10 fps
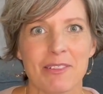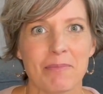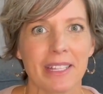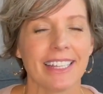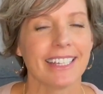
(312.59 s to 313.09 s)

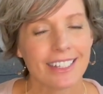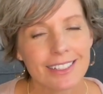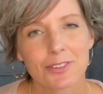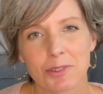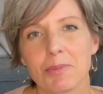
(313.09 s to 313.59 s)
but they get
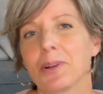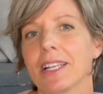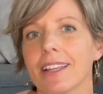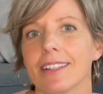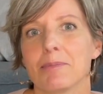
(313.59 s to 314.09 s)
us from point
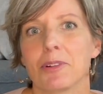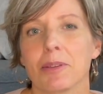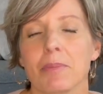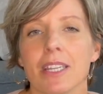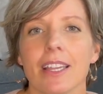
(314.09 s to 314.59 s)
A to point
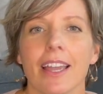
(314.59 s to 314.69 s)
B